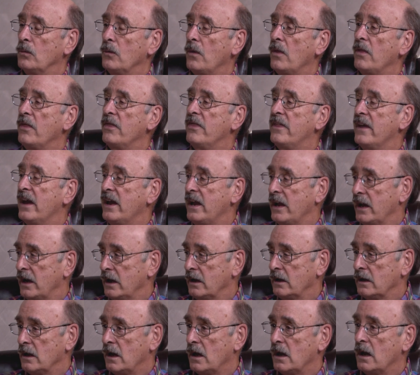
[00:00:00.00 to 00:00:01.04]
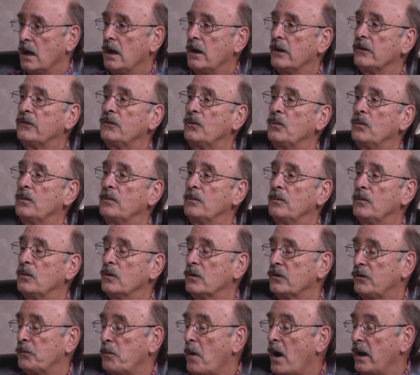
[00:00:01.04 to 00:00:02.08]
They, not us,
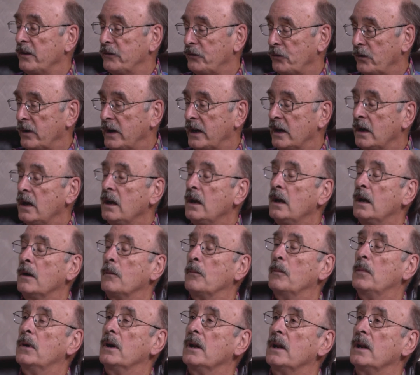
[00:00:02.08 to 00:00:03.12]
we're sponsoring, but